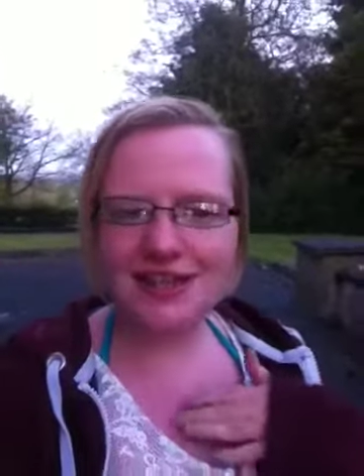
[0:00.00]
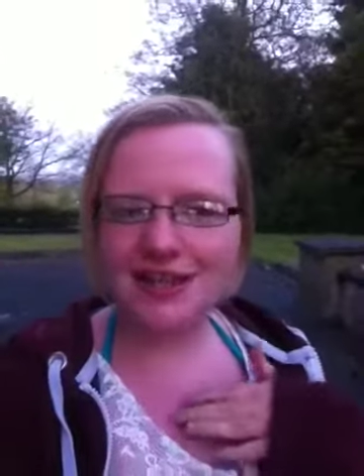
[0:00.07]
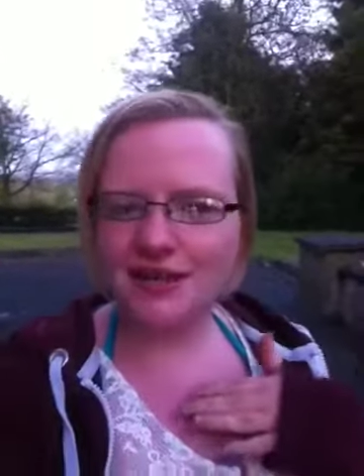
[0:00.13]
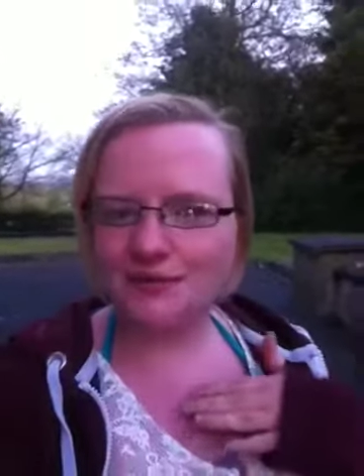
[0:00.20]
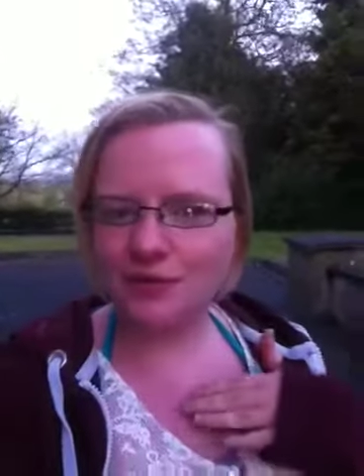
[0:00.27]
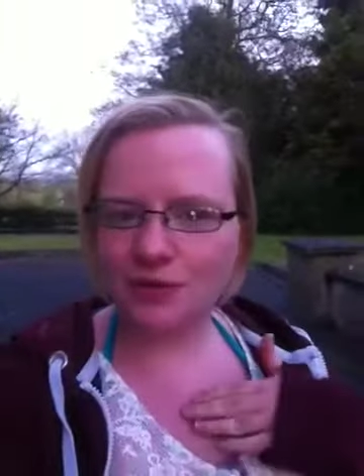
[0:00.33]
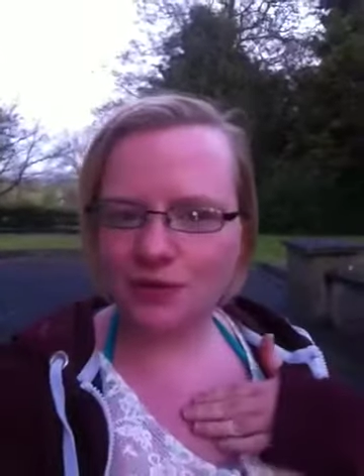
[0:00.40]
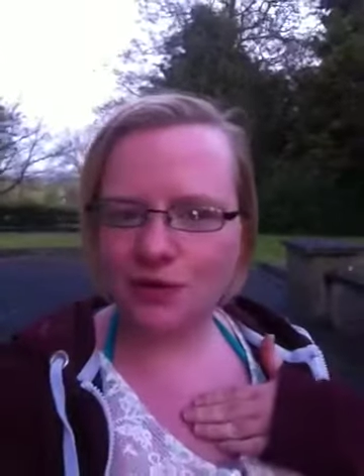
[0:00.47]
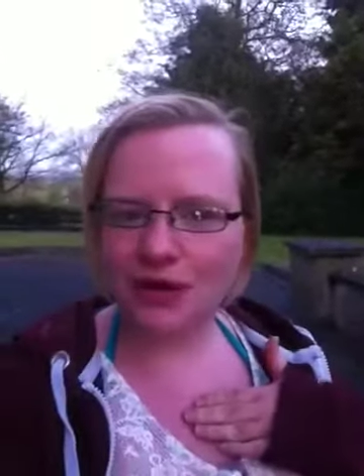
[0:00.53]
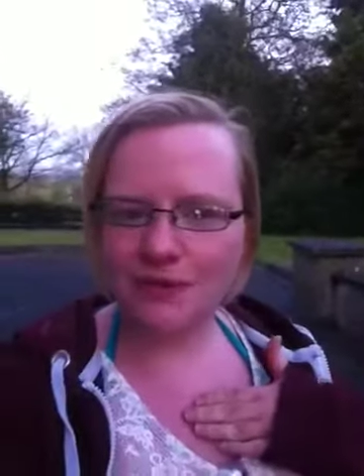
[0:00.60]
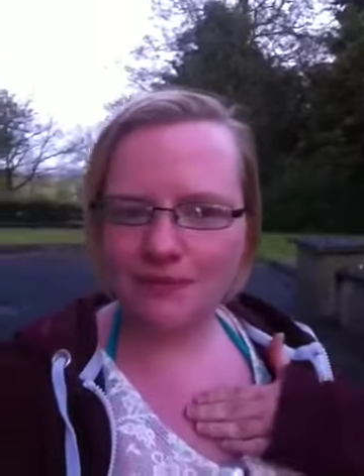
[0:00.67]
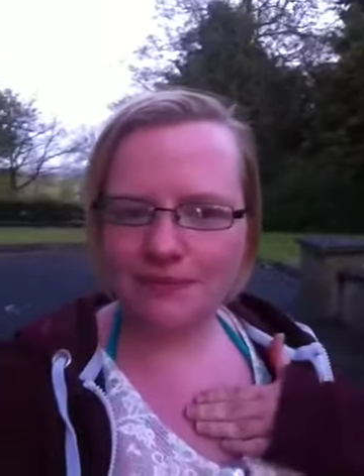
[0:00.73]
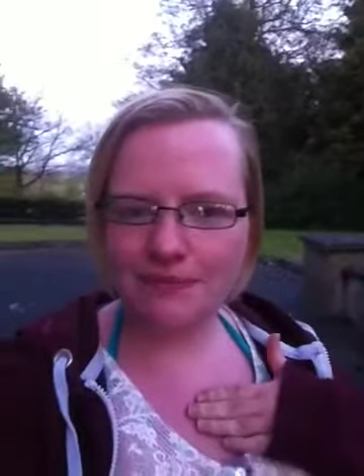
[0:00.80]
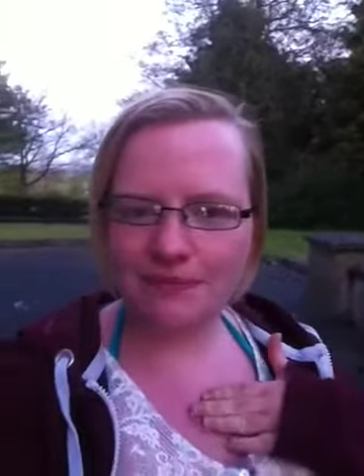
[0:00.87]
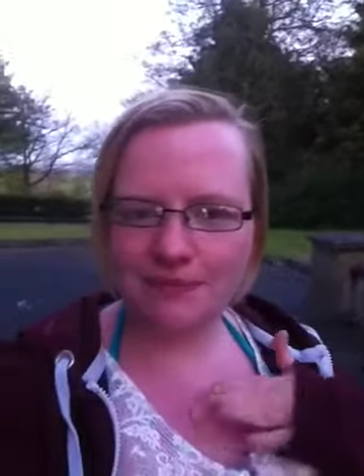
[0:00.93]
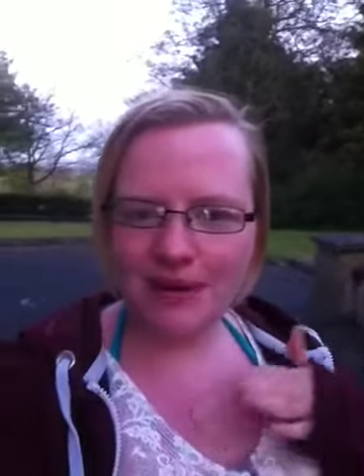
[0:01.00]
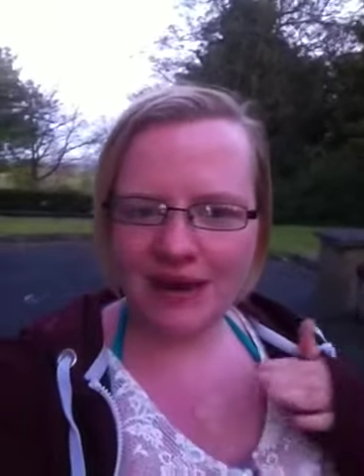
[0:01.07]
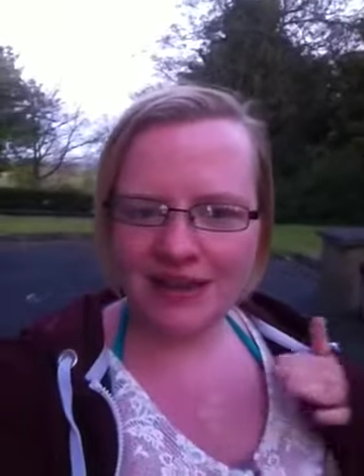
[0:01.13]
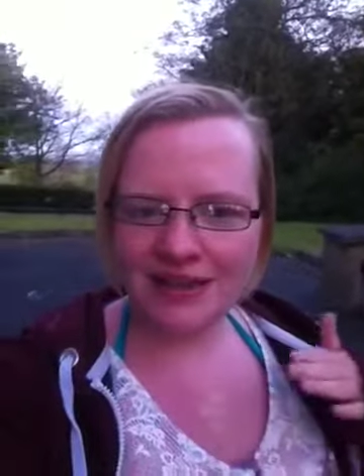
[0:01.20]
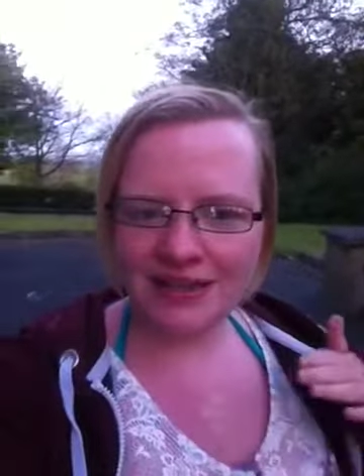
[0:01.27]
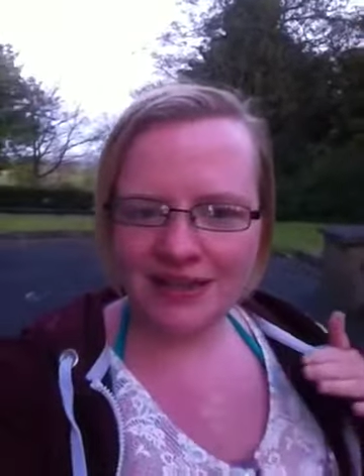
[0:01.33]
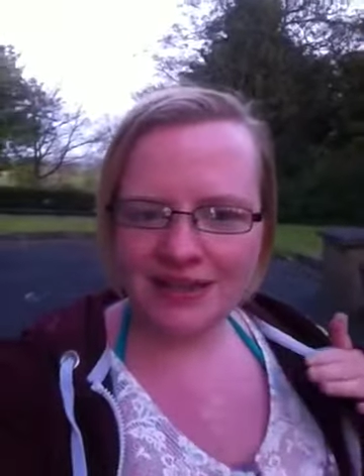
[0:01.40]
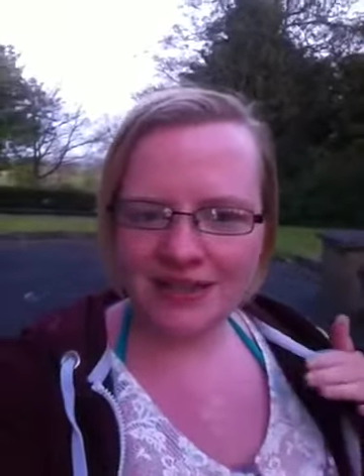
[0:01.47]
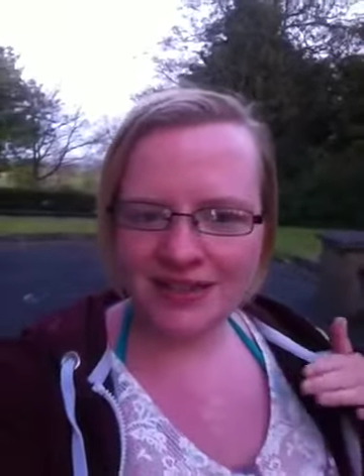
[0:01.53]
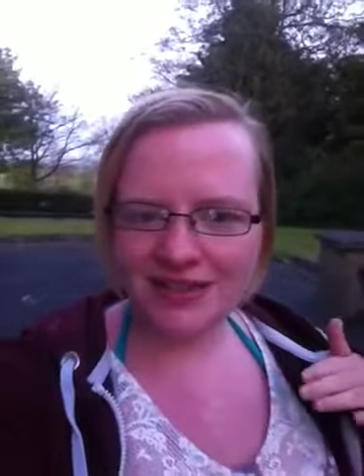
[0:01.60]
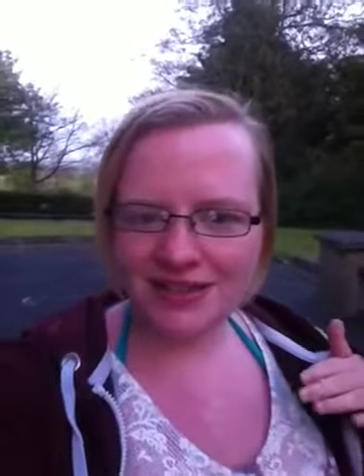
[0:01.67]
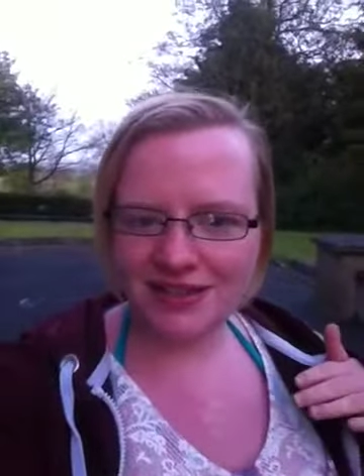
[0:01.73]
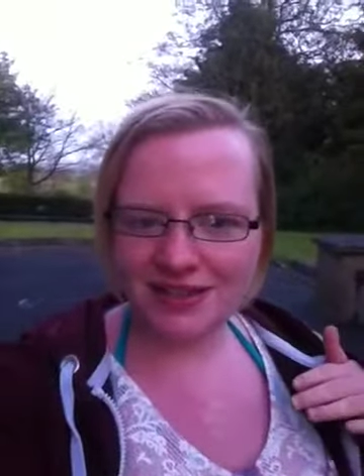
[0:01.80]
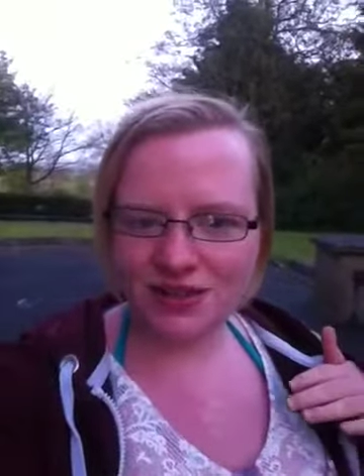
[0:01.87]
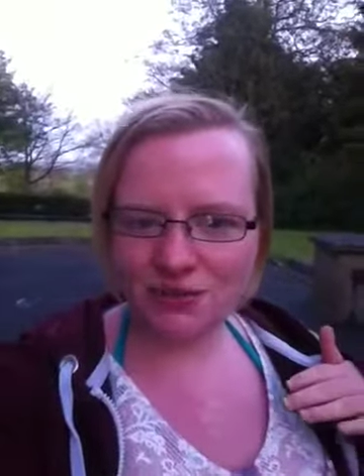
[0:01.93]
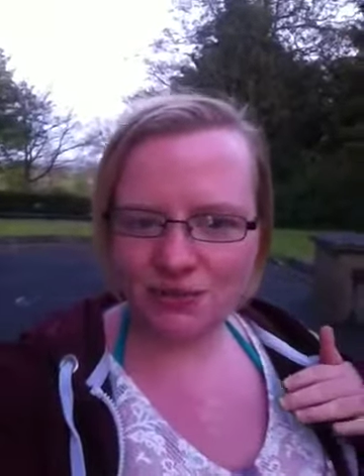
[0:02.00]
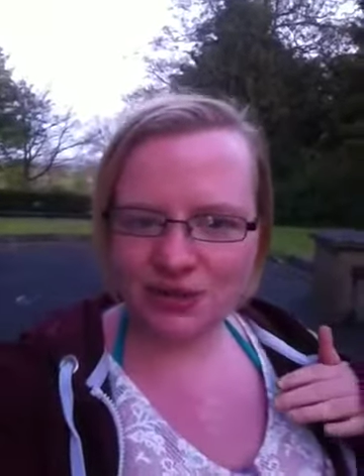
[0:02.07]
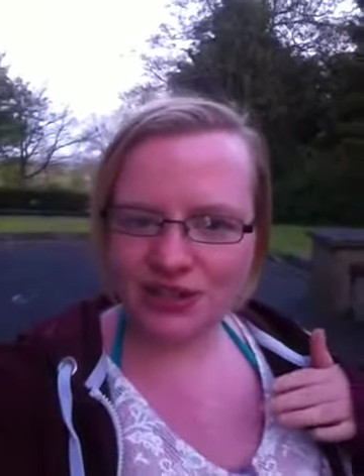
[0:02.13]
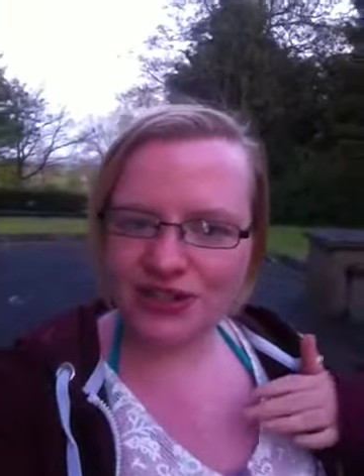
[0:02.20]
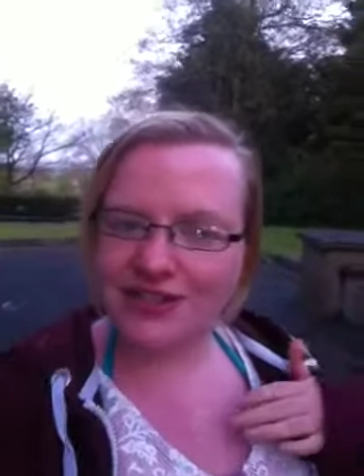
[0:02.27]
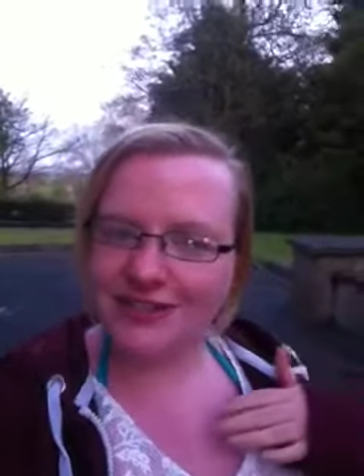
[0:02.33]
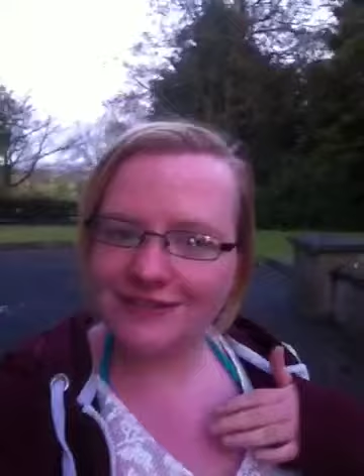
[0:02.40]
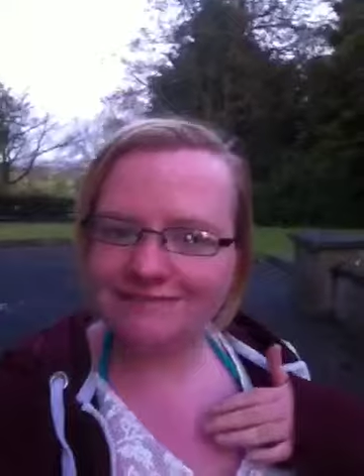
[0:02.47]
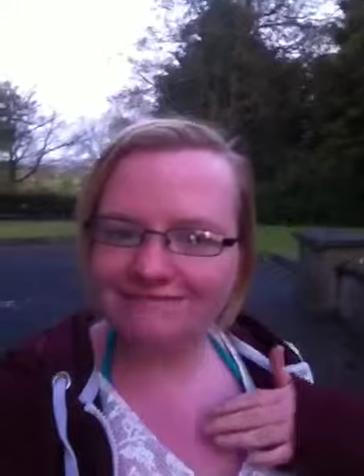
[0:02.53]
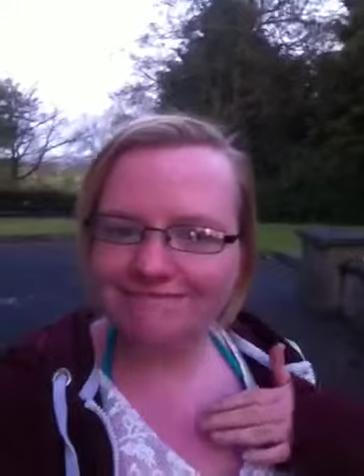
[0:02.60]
I'm quite badly sunburnt.